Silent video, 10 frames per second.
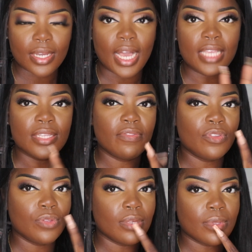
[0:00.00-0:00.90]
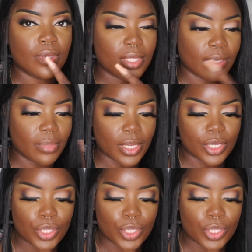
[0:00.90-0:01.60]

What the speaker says: I still have to do lip gloss and blush,